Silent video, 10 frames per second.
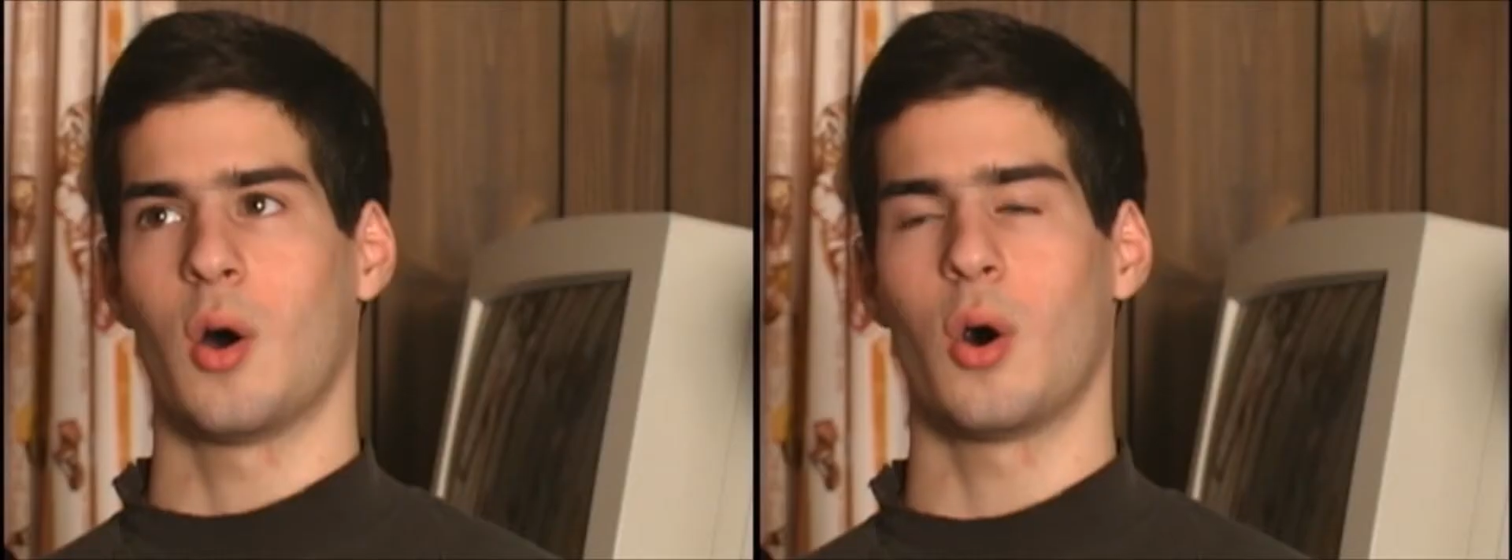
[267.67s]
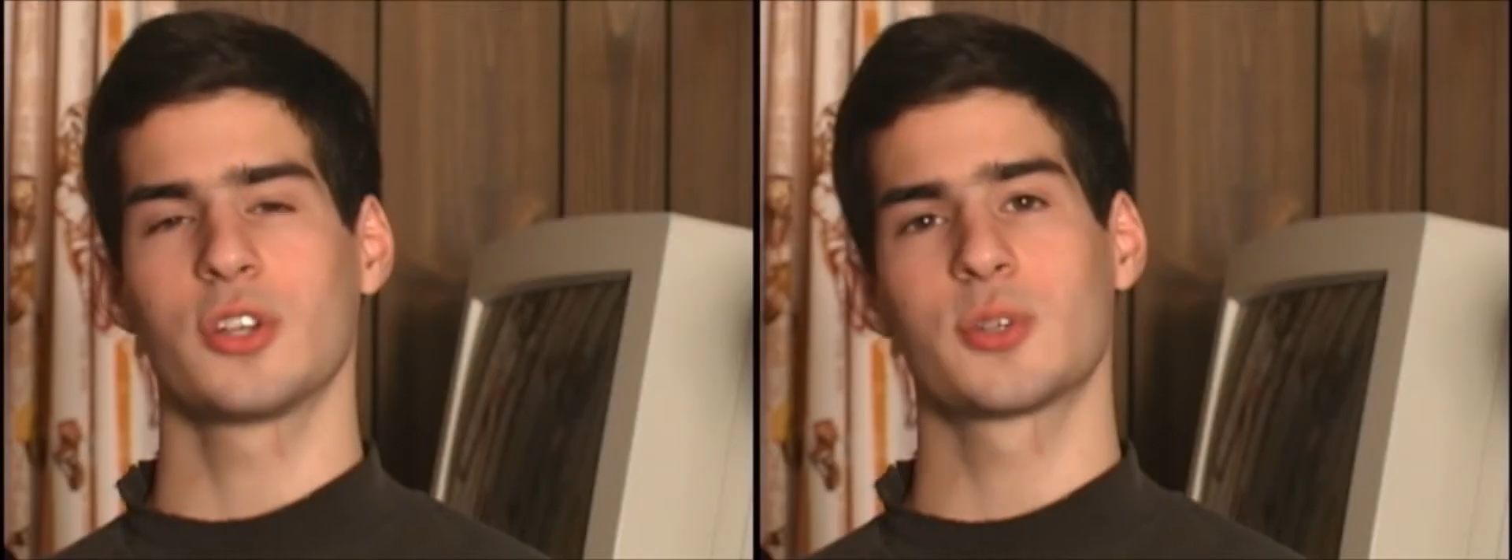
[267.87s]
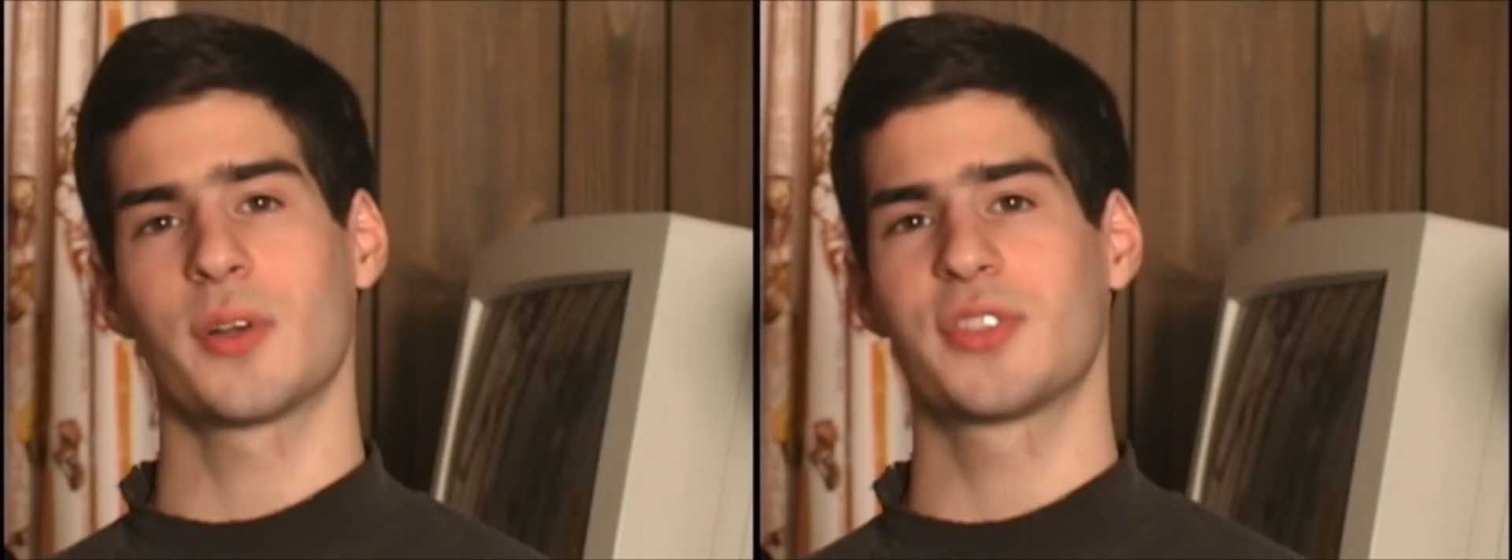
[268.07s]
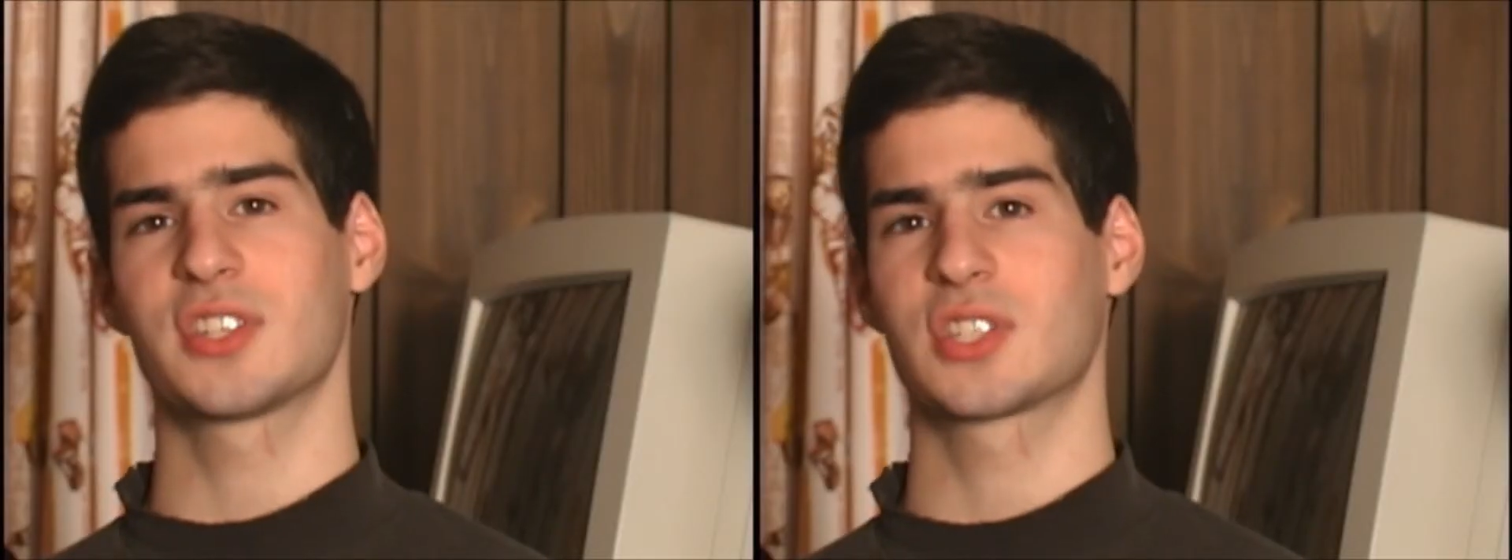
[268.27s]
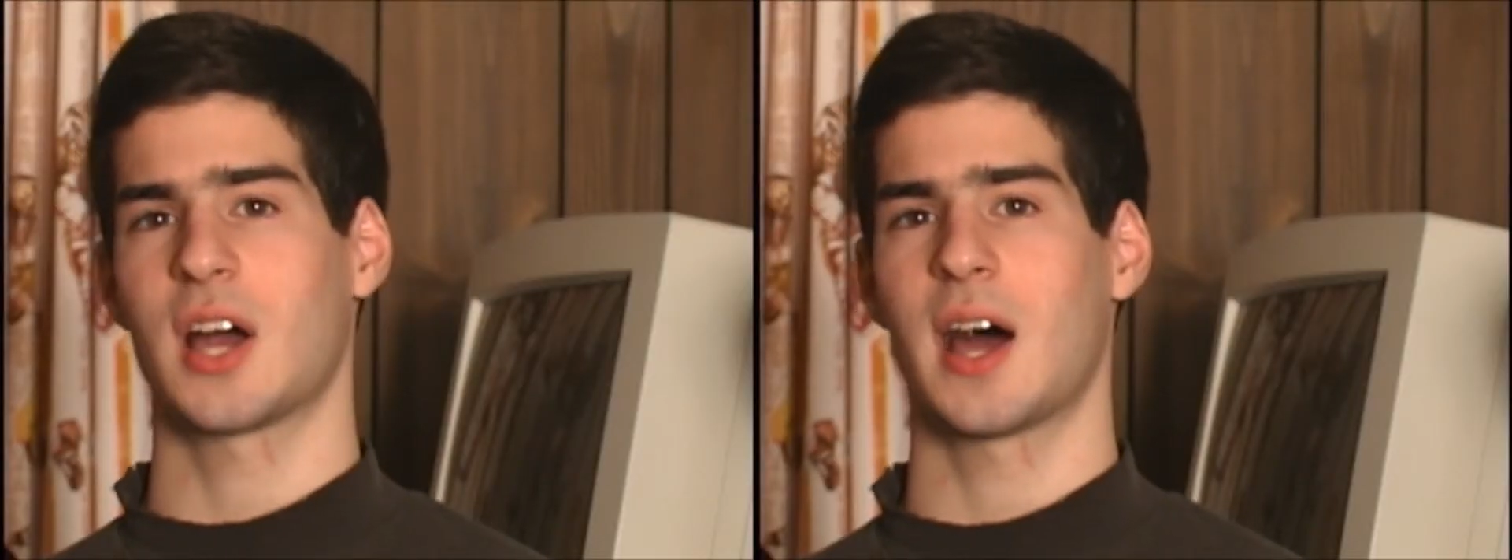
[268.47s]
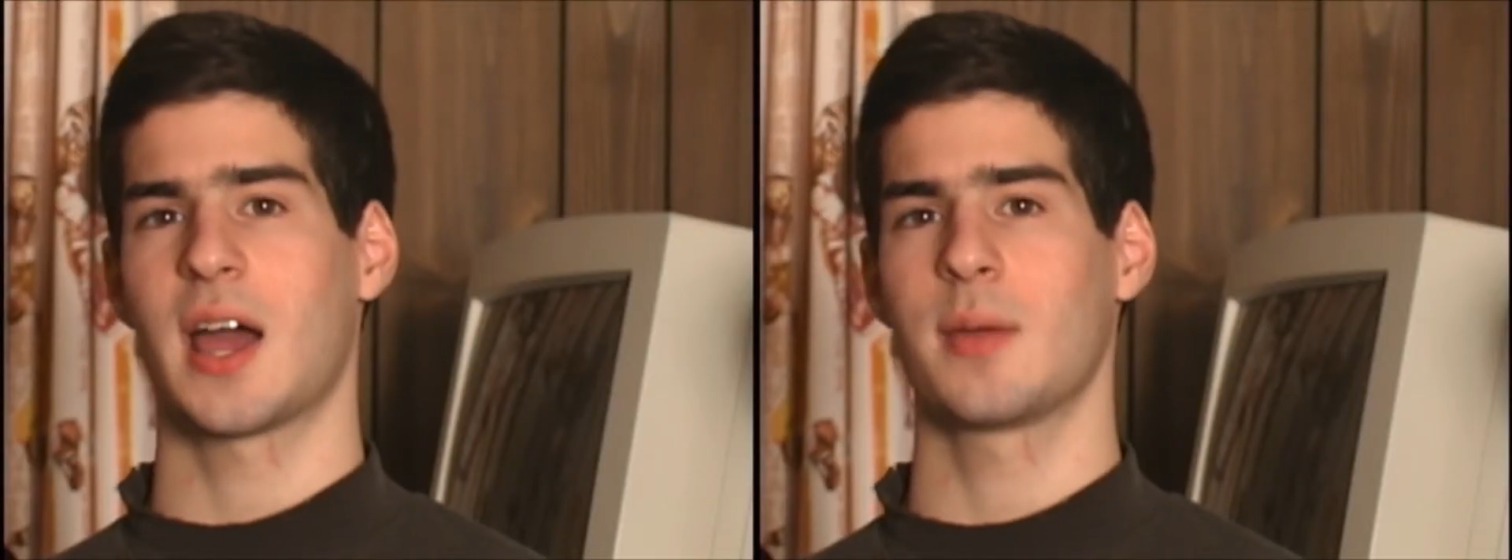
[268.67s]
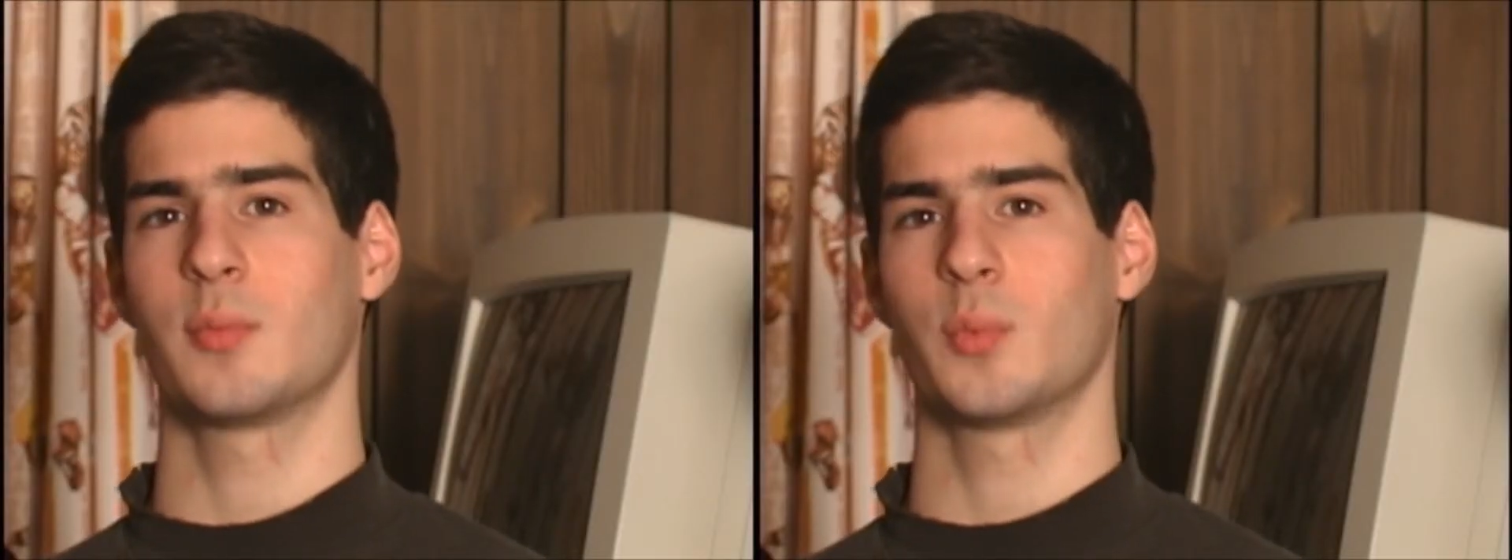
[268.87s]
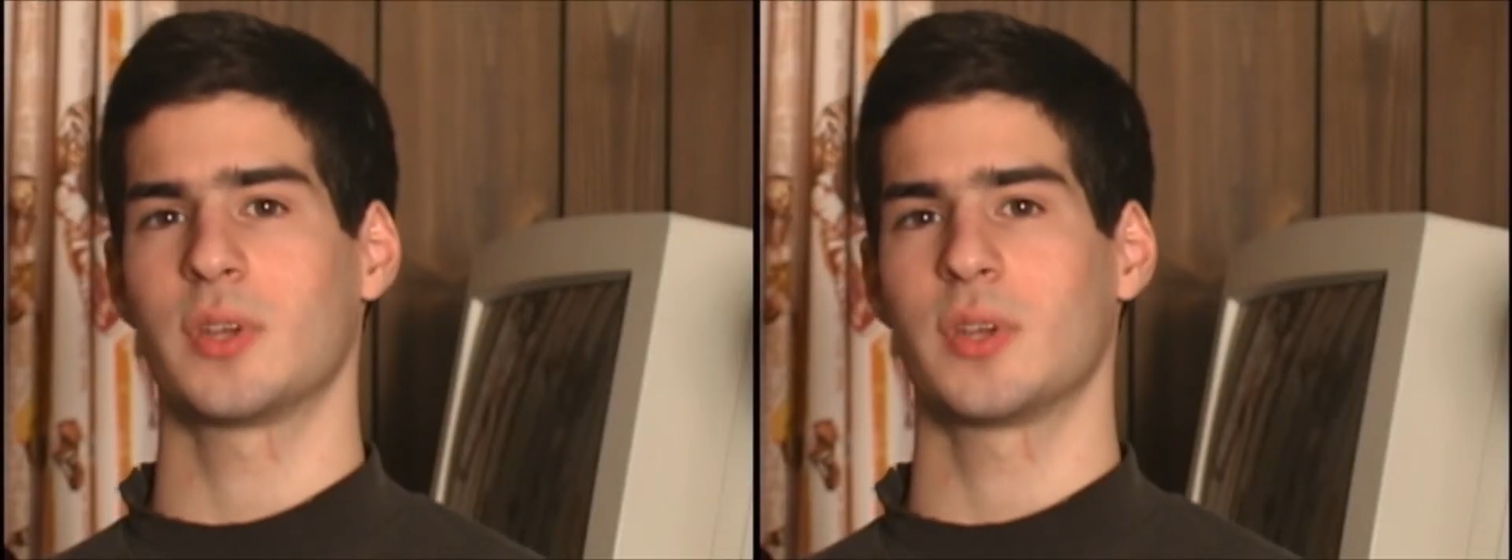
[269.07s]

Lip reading: Also at this time,